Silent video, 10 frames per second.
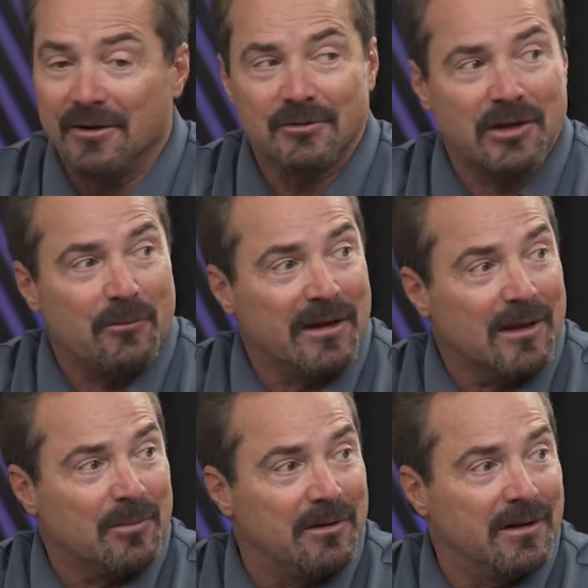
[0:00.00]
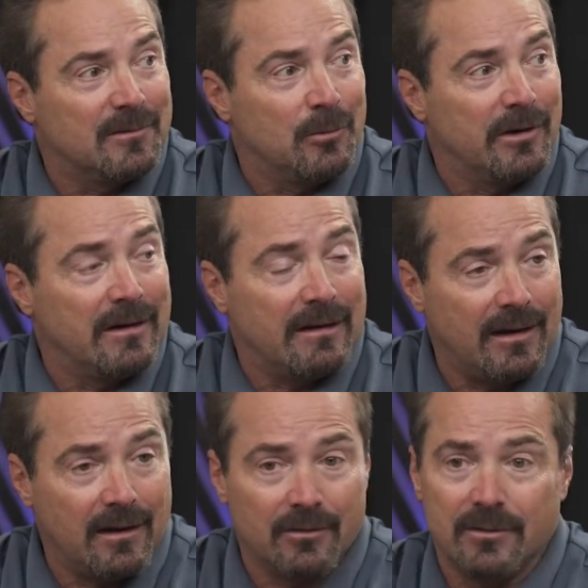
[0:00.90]
So I wake up the next morning
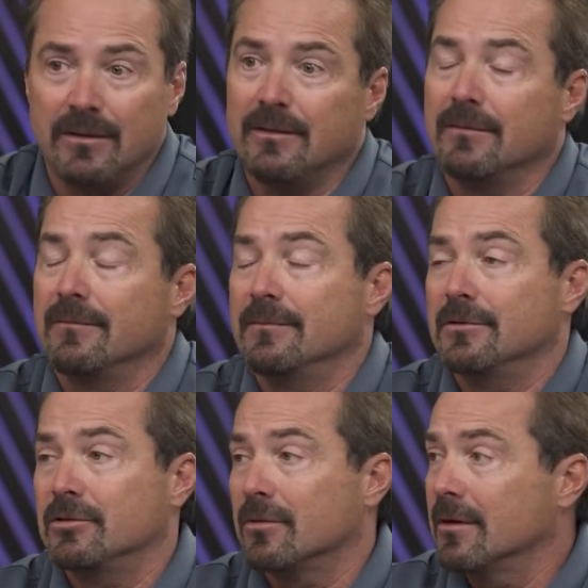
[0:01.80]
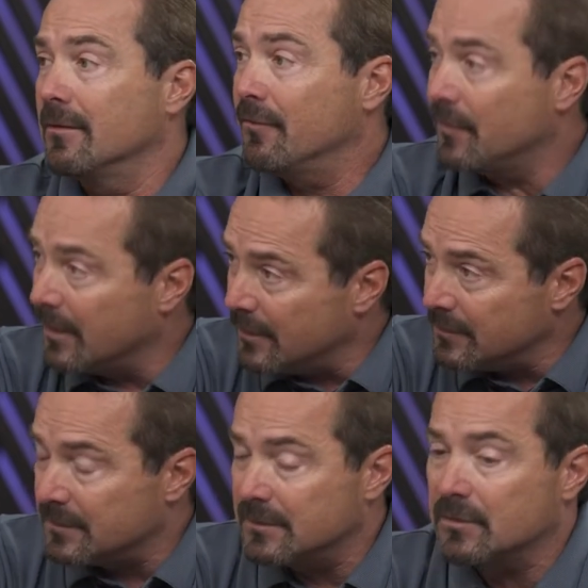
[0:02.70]
angry and short on
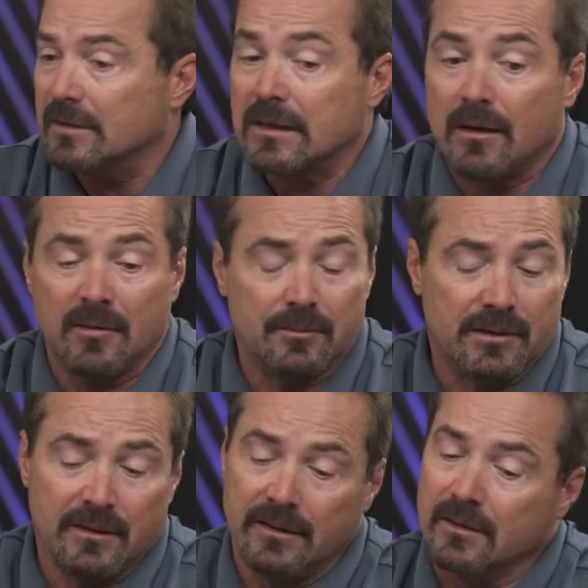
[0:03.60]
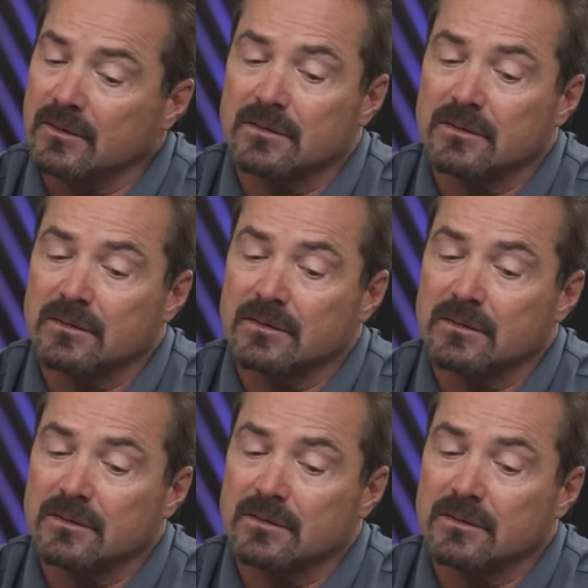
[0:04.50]
funds, and so I thought, I'm going to play the nickel